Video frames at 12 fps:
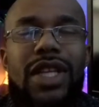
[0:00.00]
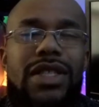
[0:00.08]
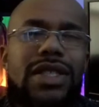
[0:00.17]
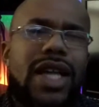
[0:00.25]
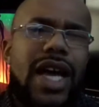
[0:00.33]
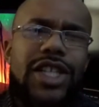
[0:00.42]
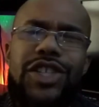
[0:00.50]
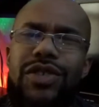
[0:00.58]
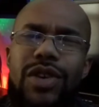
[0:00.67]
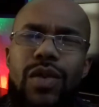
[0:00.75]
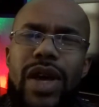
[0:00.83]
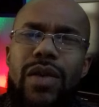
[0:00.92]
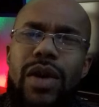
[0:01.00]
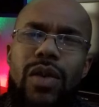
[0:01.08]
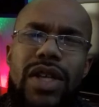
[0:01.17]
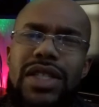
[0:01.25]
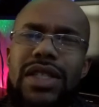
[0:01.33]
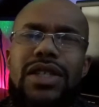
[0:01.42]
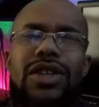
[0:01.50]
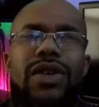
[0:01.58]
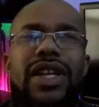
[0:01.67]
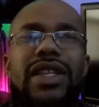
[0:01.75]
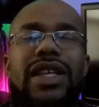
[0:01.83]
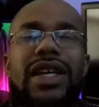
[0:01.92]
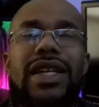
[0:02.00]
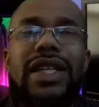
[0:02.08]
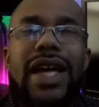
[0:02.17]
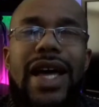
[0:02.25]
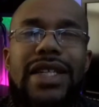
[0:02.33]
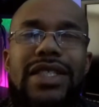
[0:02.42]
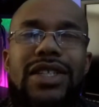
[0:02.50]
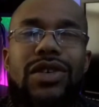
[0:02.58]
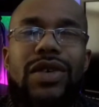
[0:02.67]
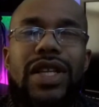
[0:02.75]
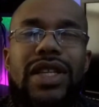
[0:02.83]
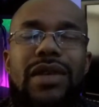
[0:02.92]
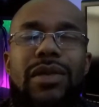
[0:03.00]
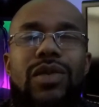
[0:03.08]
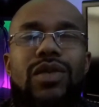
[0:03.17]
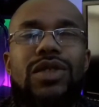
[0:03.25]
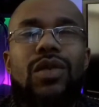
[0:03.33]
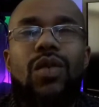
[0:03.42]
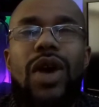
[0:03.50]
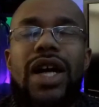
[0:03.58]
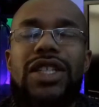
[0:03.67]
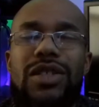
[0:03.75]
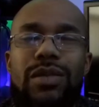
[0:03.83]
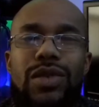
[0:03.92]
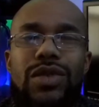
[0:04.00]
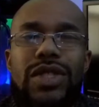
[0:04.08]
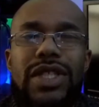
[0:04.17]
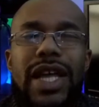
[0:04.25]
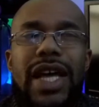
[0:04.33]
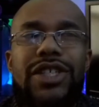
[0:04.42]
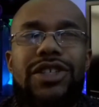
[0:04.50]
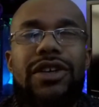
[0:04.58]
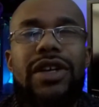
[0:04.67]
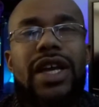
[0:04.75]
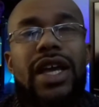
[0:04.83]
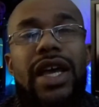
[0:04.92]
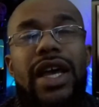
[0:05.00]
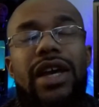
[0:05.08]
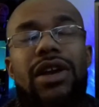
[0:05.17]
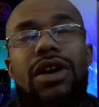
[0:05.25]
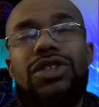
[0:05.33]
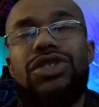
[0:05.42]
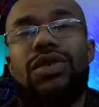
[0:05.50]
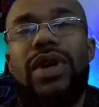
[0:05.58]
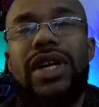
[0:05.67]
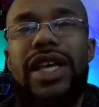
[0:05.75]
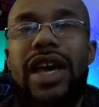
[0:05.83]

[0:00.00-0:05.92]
slasher in a way, where it wasn't, anything classic or anything, but it was a watchable slasher. And also